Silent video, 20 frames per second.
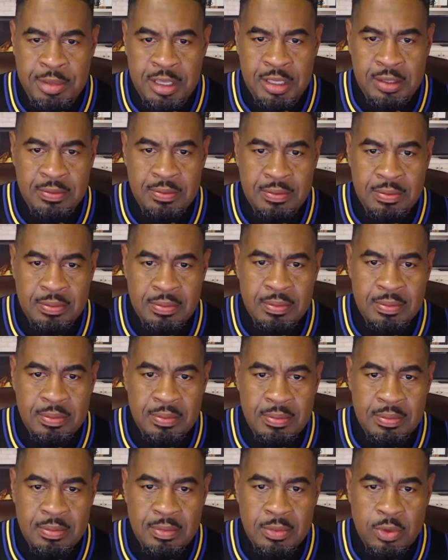me
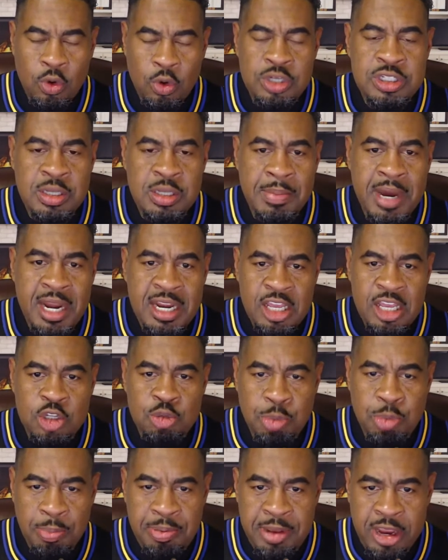or somebody
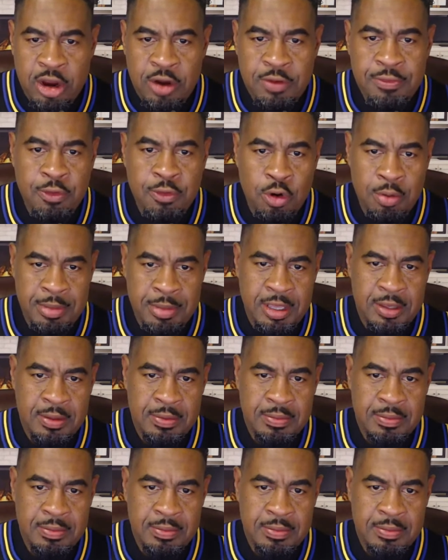else prepare it for me.